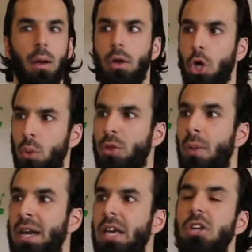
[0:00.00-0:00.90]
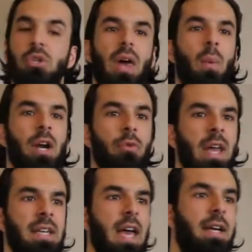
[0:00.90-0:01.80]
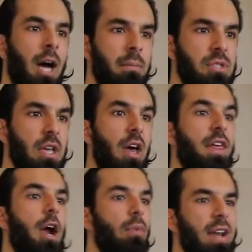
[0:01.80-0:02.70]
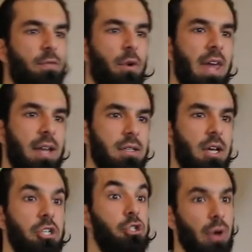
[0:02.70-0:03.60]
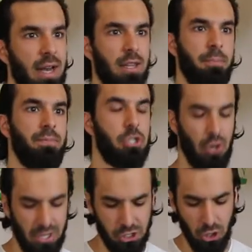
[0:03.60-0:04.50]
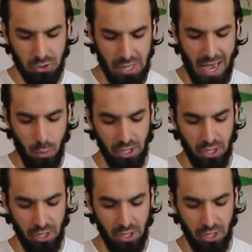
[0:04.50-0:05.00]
good with money, so that when a rainy day comes, they are ready for that. Train them. Train your children. That will,